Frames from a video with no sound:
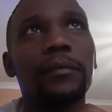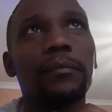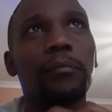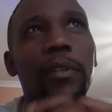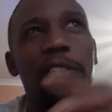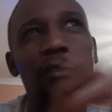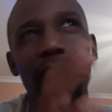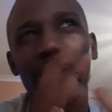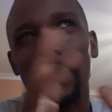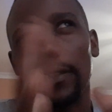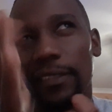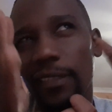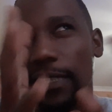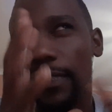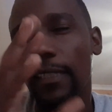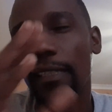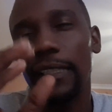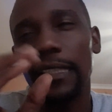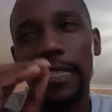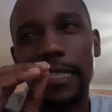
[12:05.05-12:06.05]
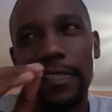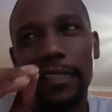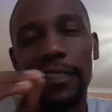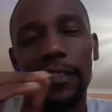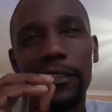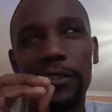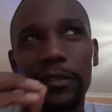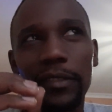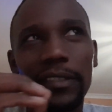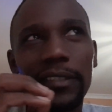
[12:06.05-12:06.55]
but you understand
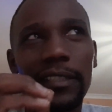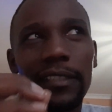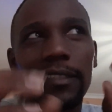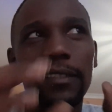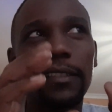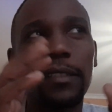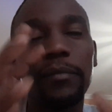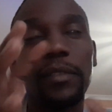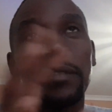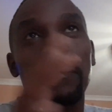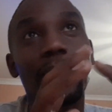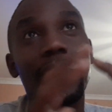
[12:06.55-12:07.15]
little. You understand there's something,